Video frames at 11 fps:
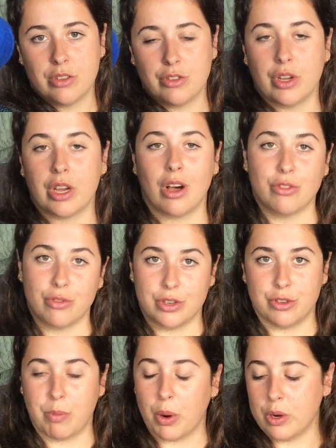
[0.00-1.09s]
So it calls for a
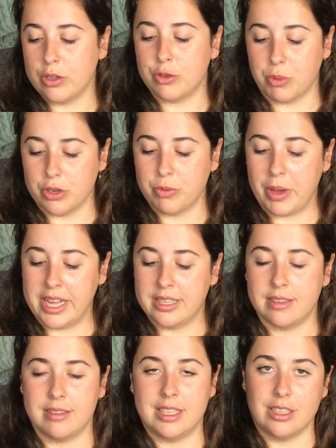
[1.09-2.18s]
sports weight,
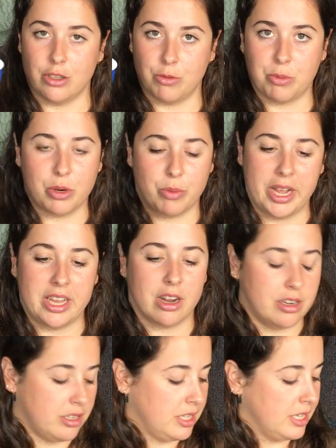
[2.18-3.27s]
and this is sport weight
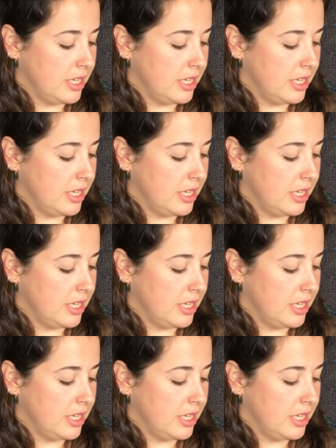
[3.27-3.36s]
yarn.